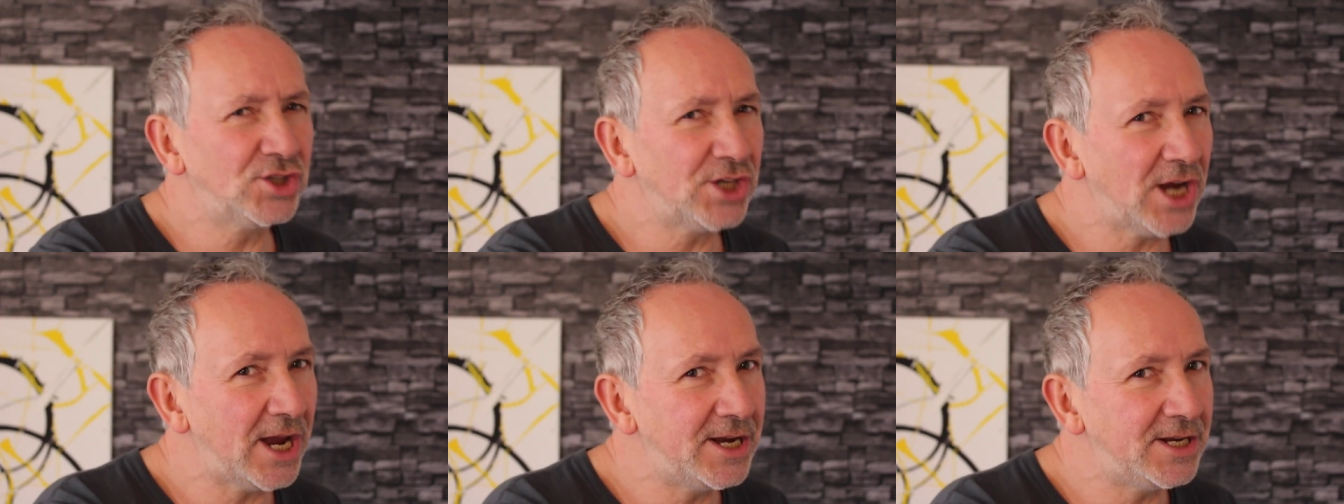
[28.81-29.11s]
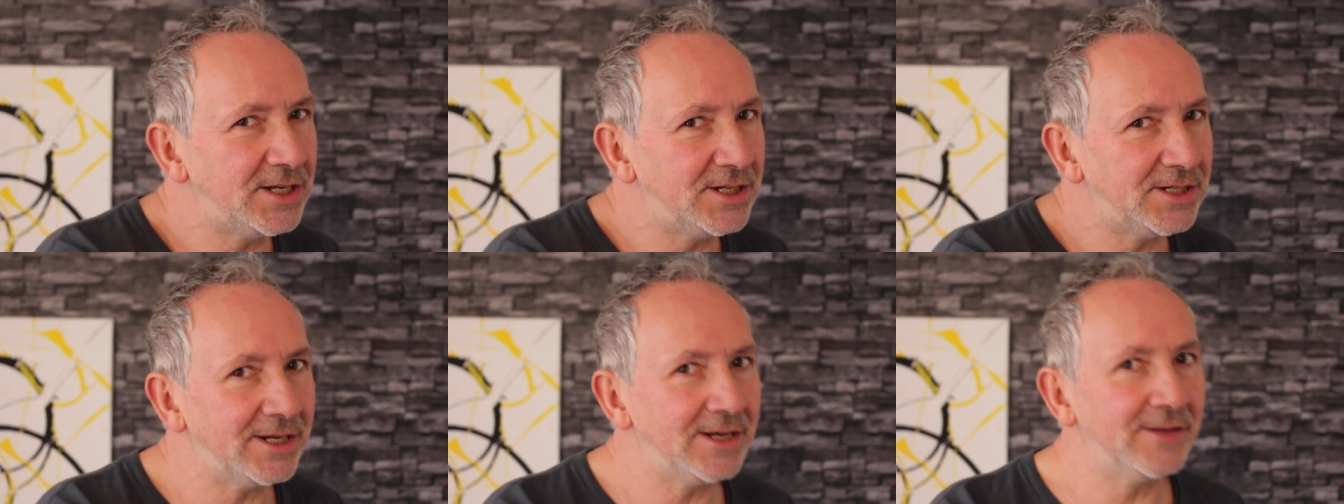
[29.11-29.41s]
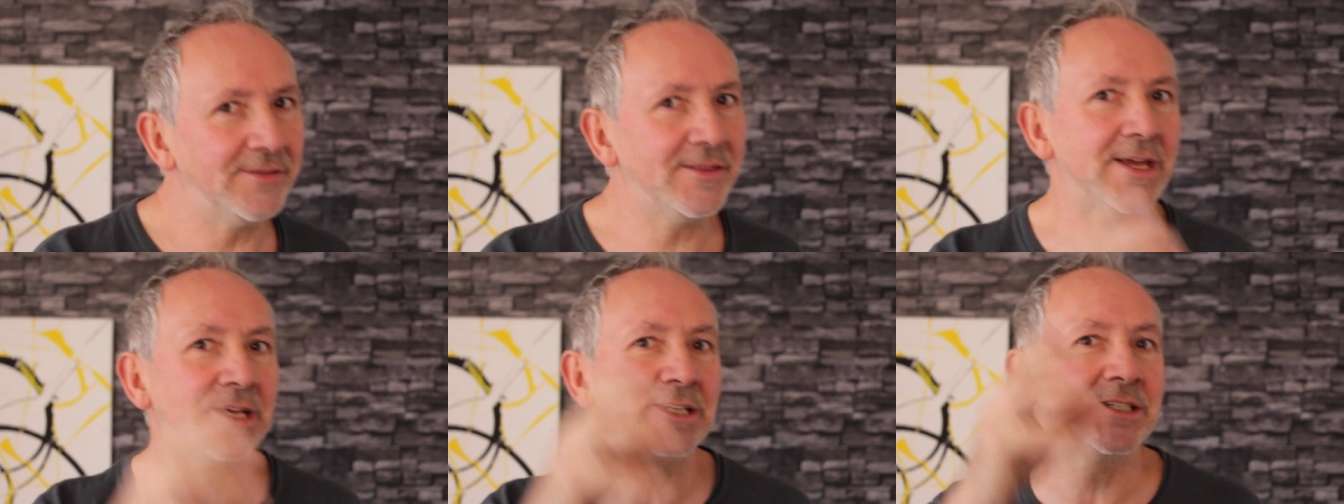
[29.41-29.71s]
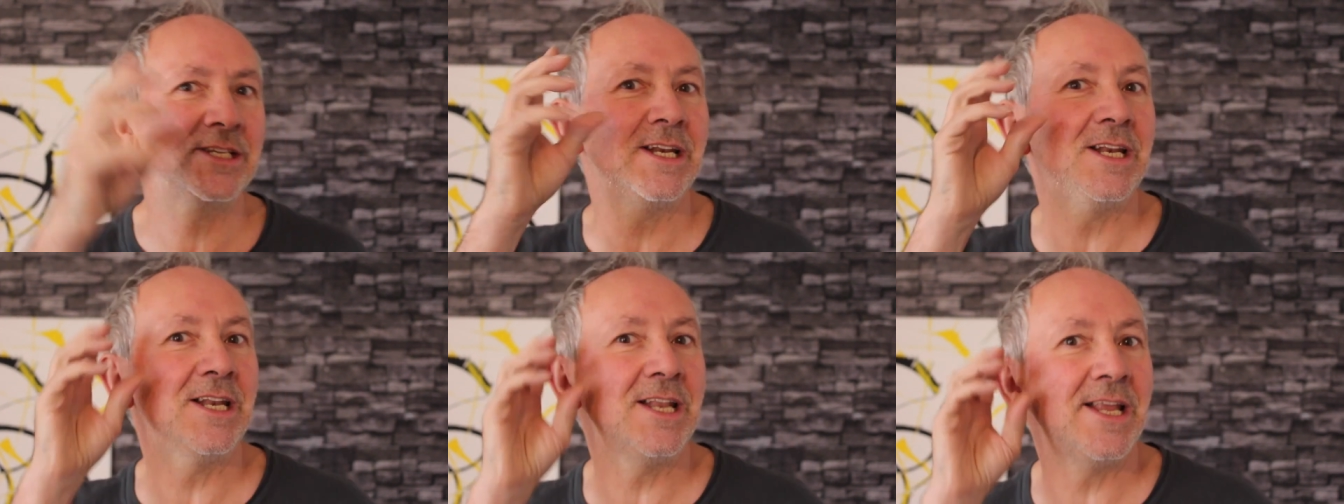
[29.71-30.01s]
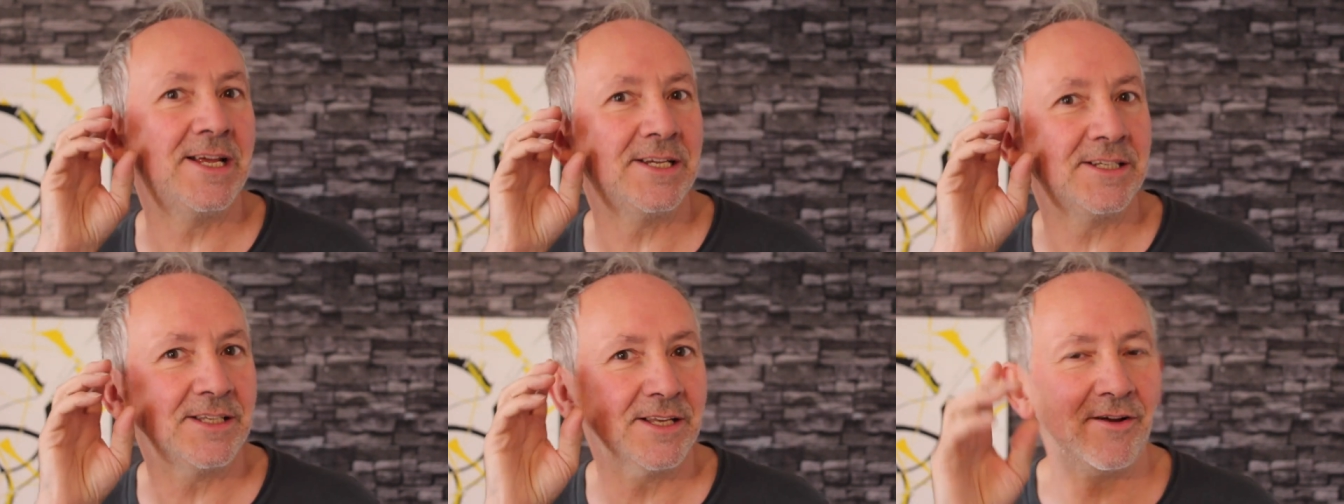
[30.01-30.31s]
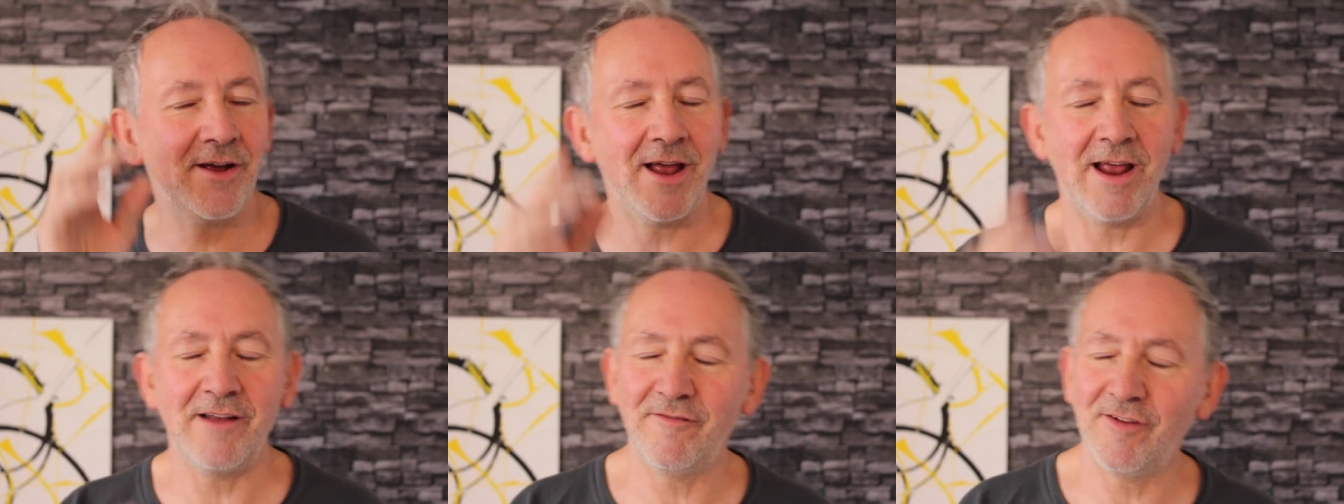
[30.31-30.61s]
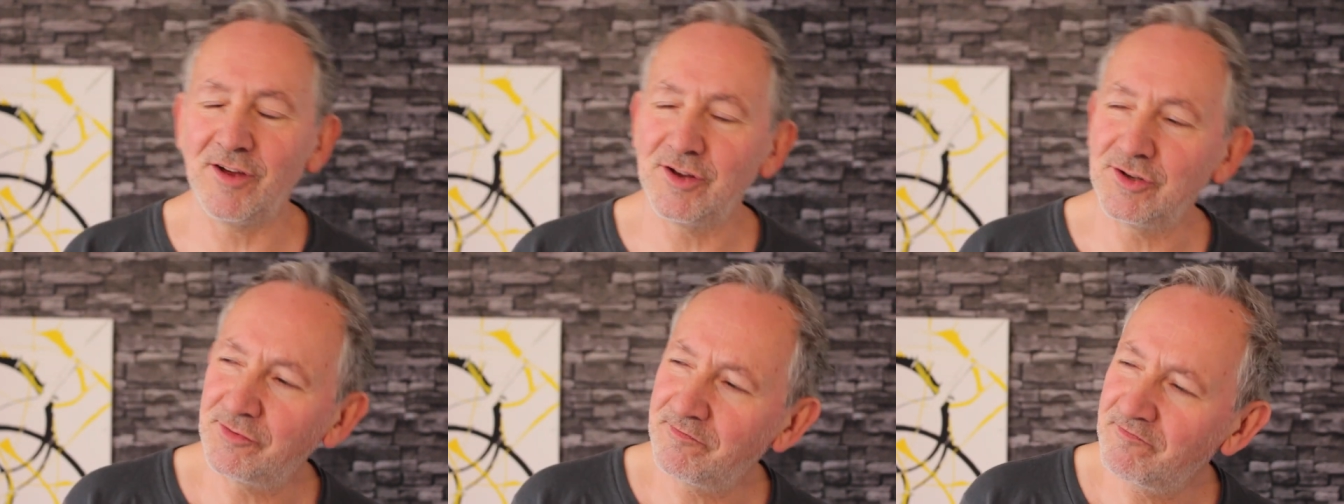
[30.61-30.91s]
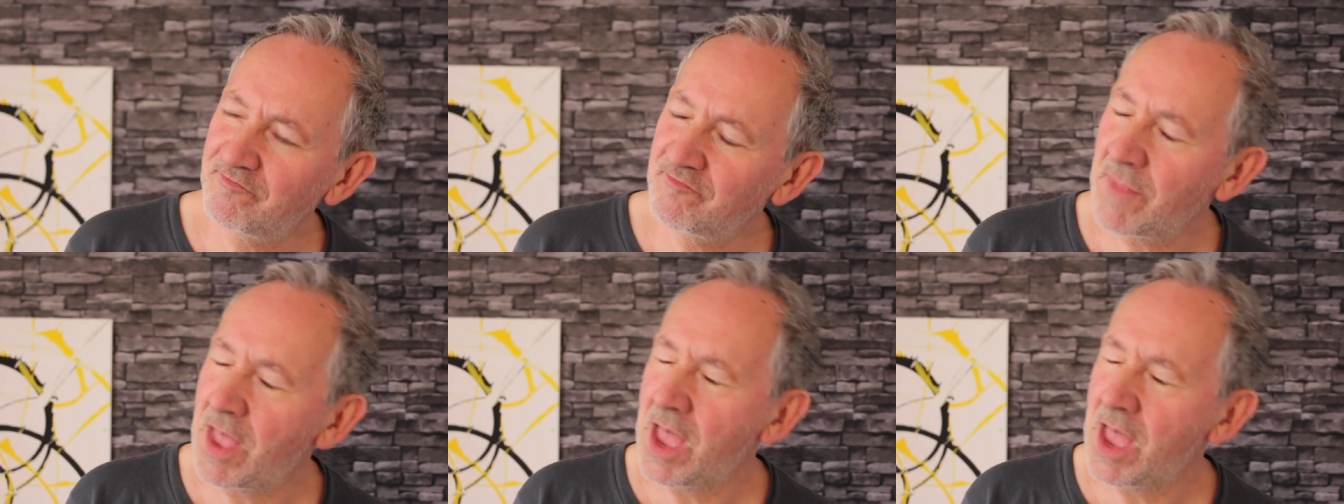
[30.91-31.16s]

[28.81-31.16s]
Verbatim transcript: changing things, listening on headphones,